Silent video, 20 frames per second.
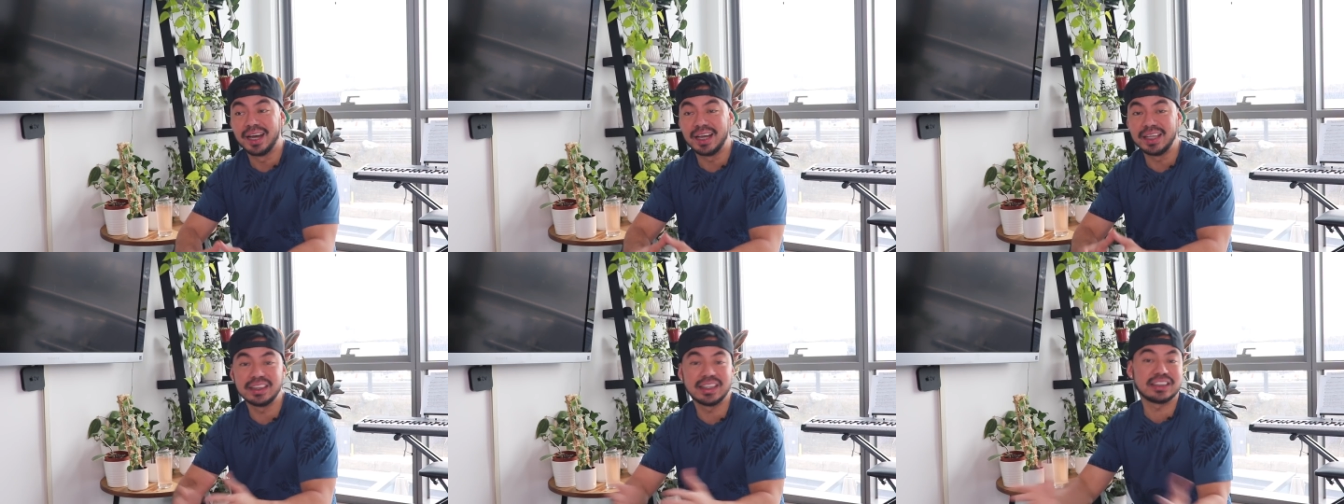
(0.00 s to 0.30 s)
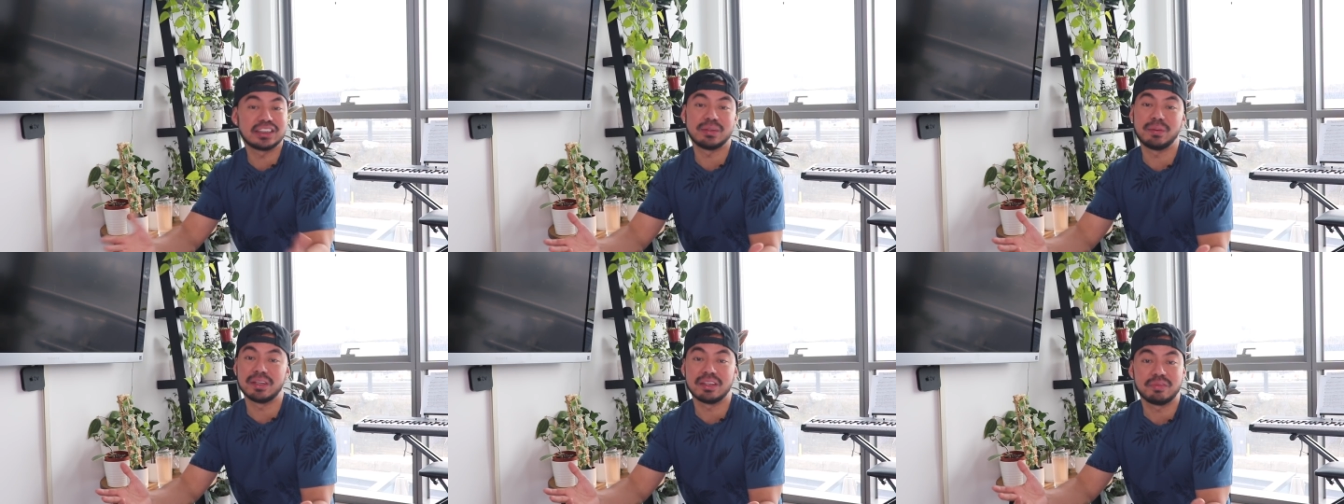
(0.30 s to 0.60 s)

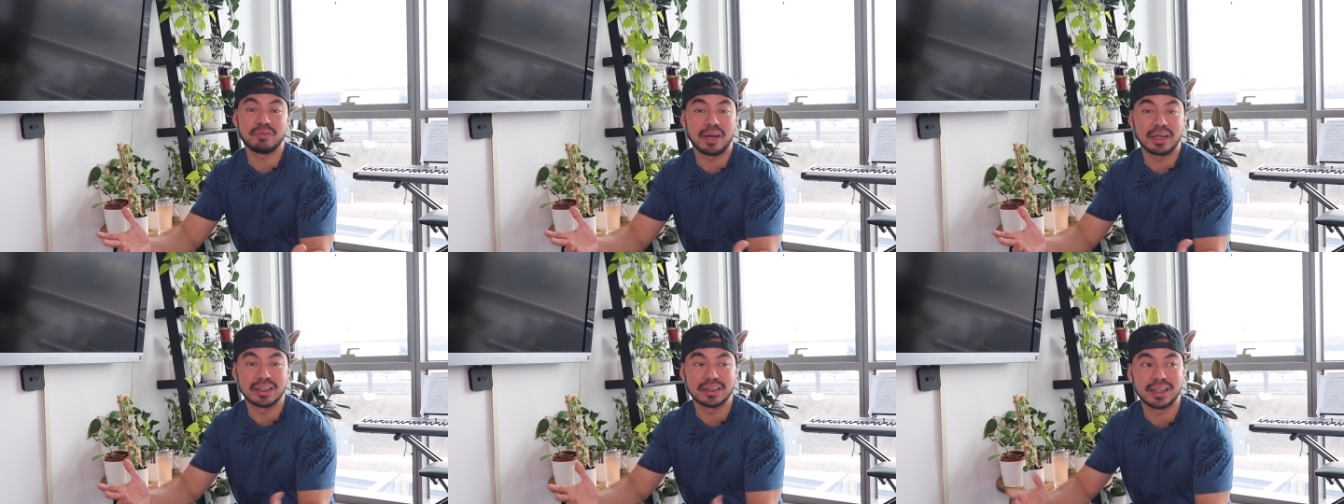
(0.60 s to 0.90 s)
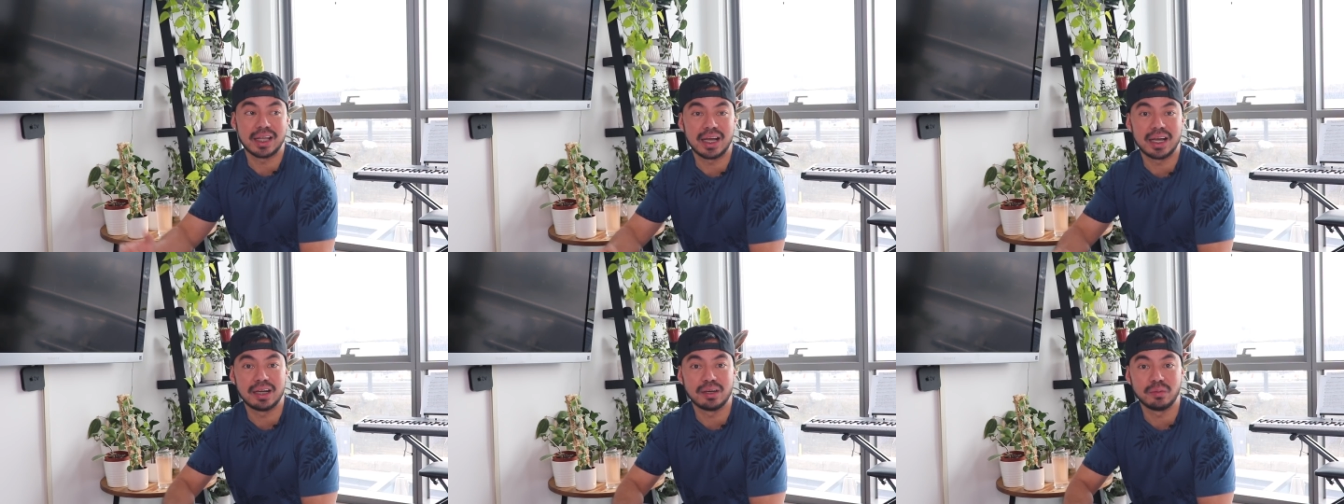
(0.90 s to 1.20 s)
Unless you want to find out
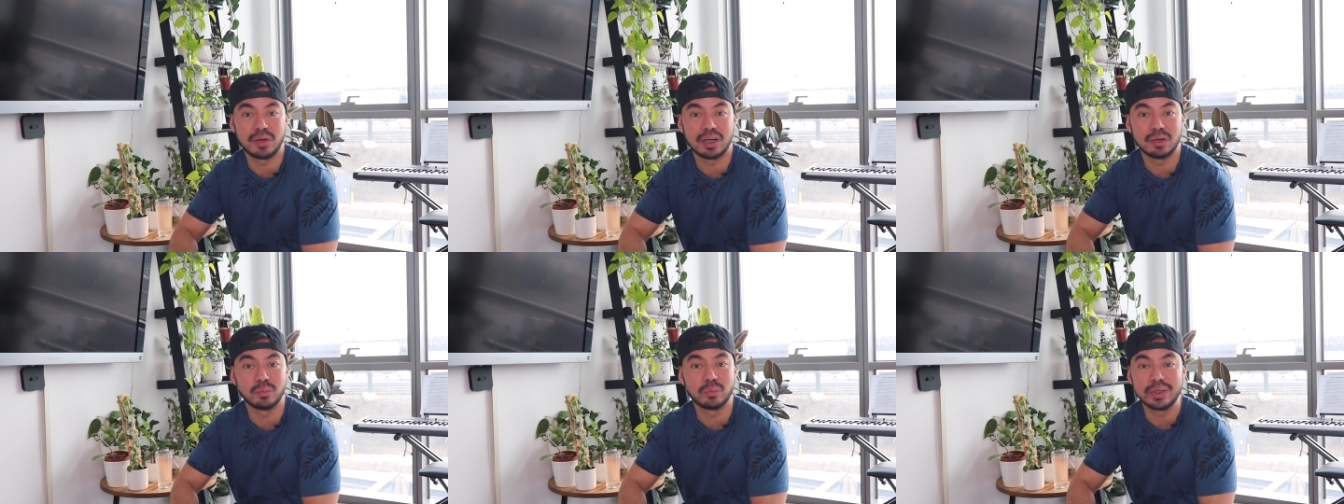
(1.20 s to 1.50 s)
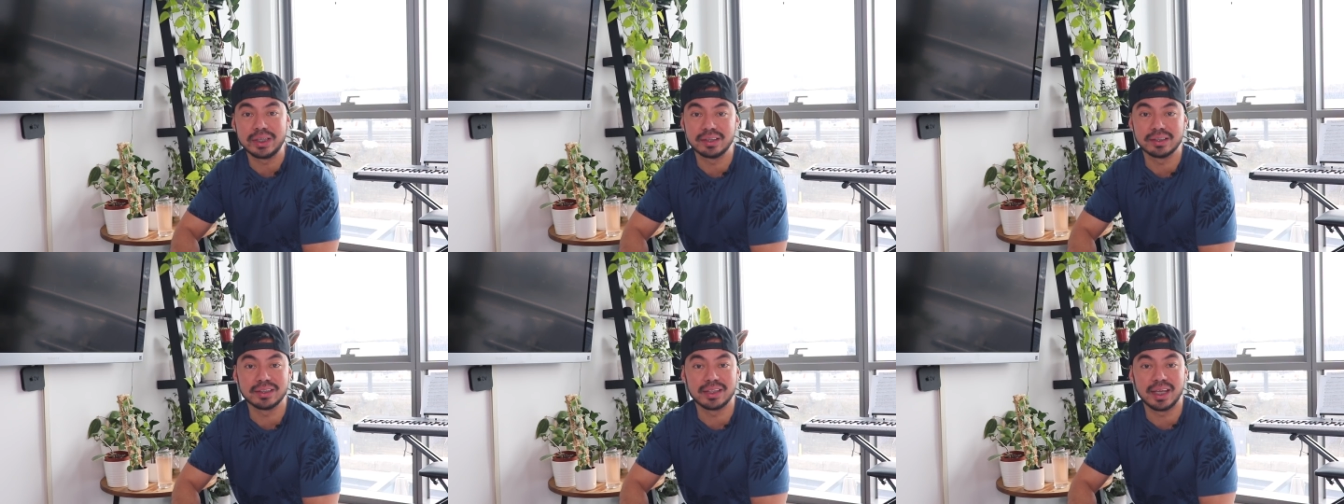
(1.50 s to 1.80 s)
how uh,
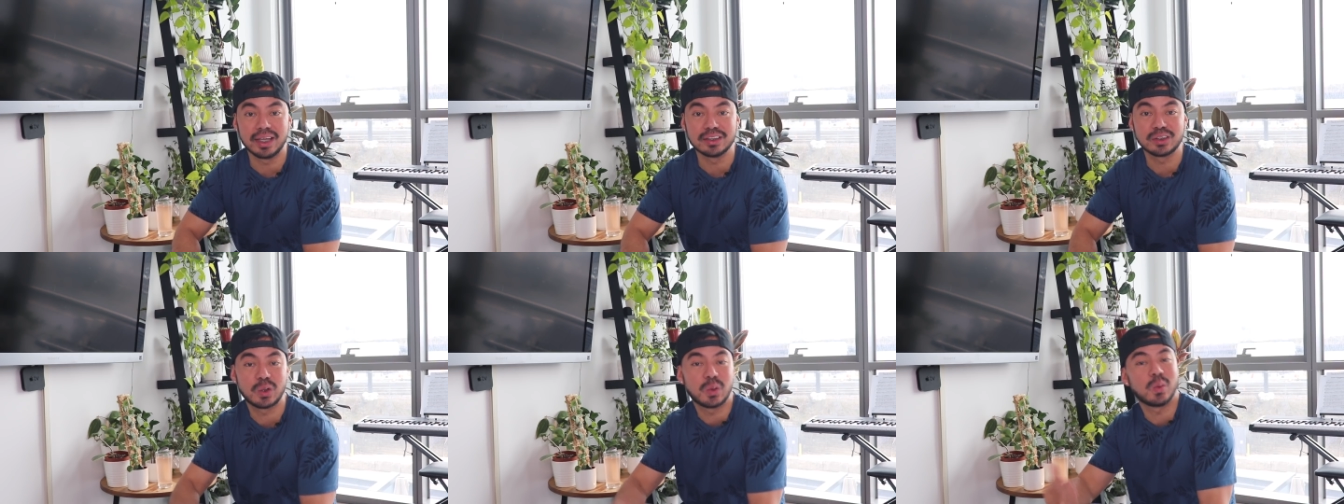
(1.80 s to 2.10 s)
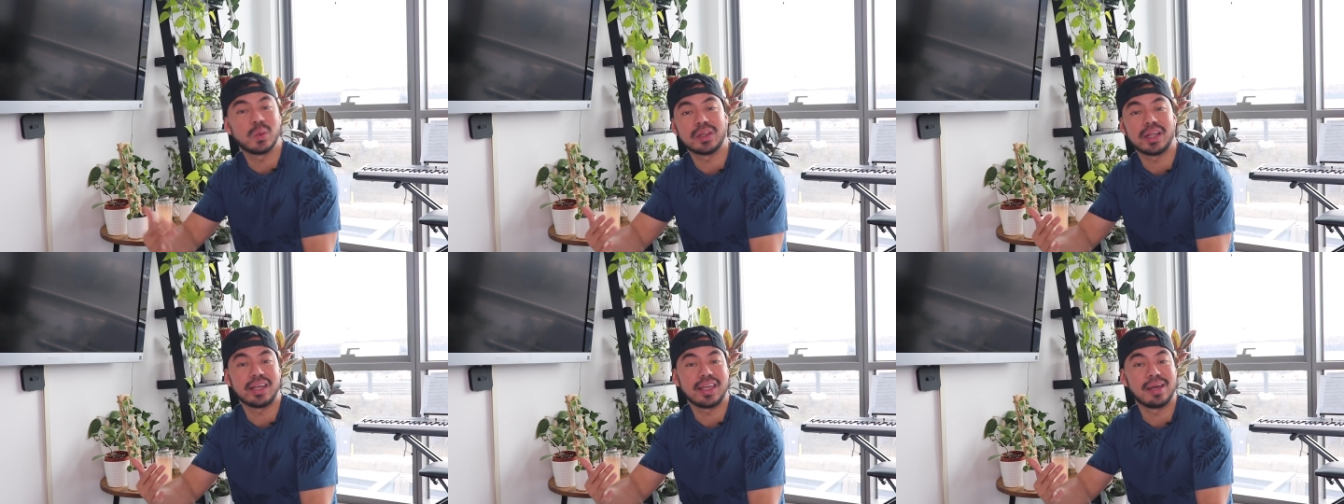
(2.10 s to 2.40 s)
weird and
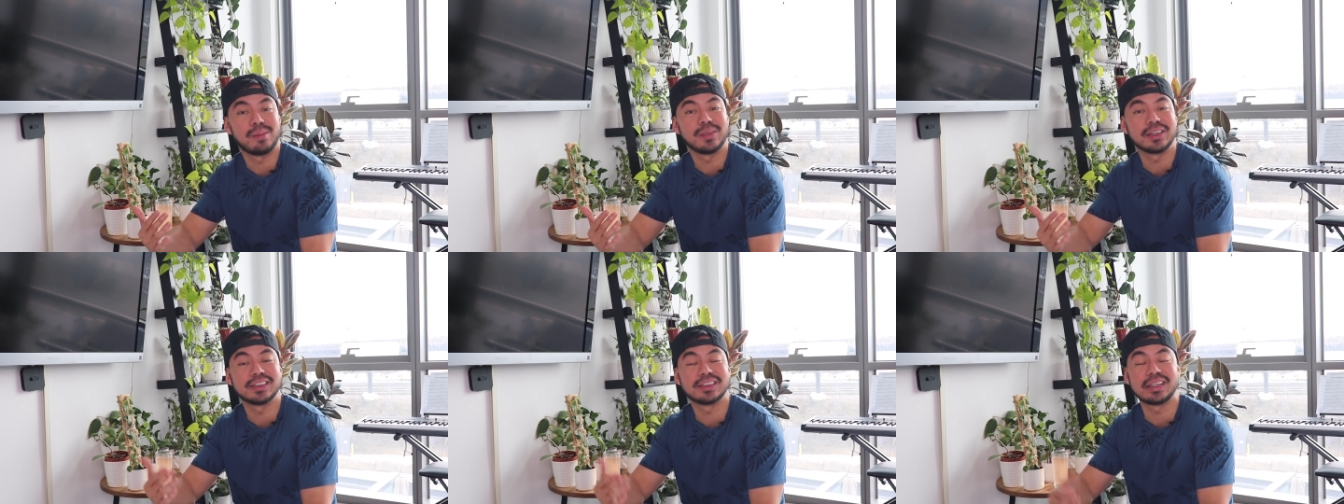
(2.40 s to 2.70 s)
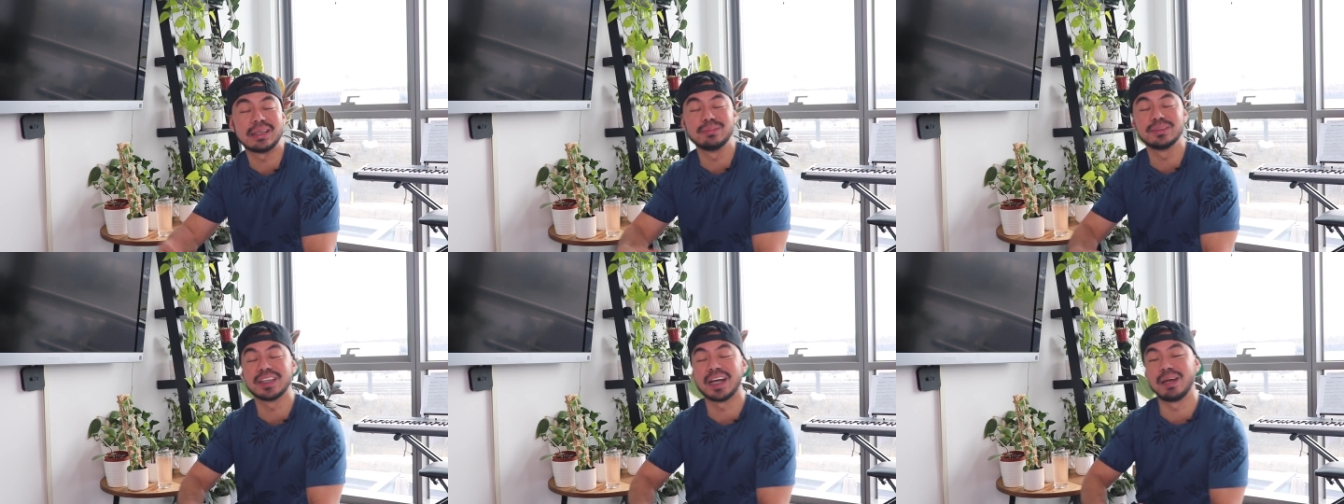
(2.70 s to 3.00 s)
cool I am at the
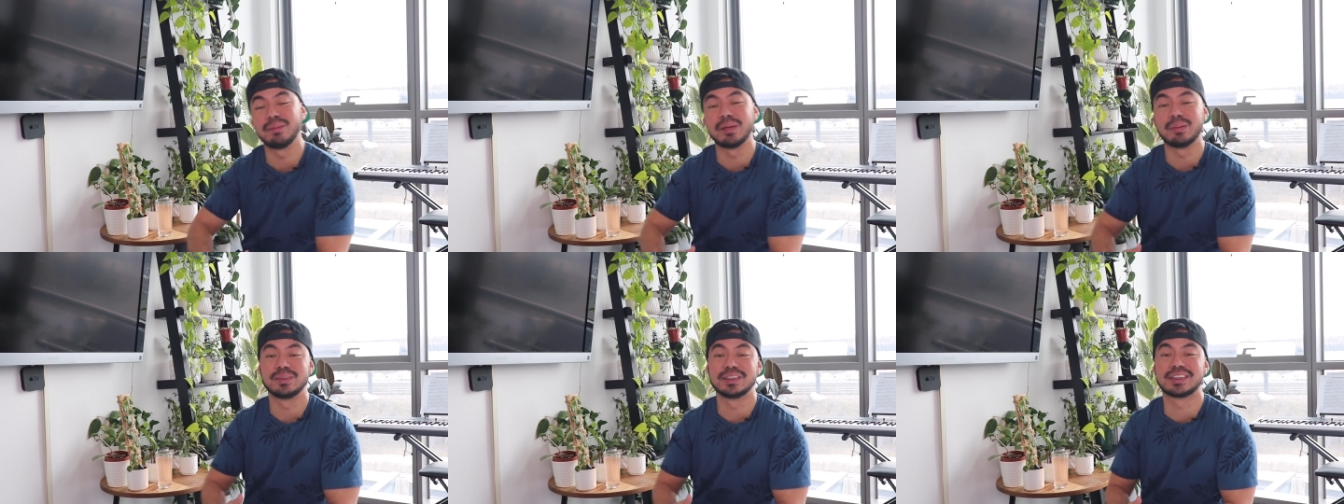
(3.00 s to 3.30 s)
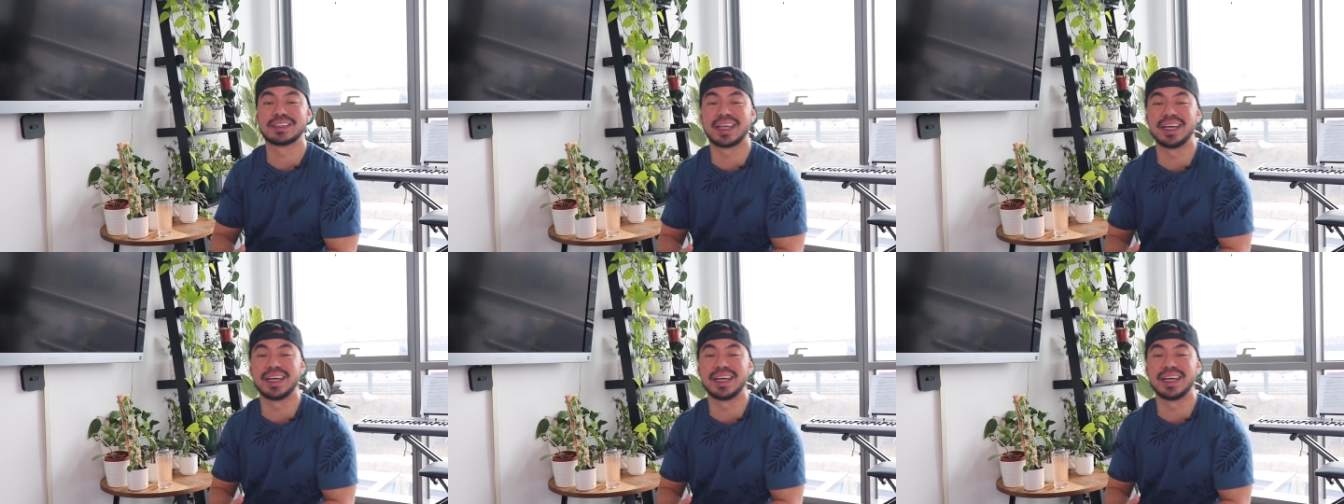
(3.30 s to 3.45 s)
same time, I'm just